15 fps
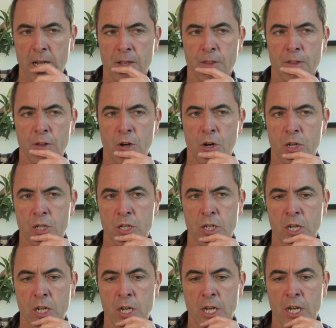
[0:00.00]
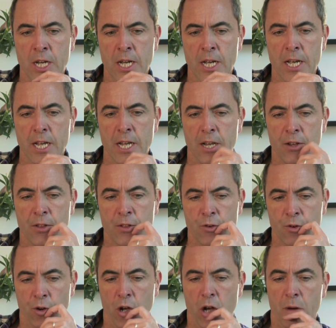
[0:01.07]
I thought it
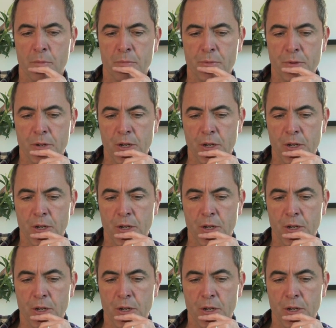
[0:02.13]
threw up,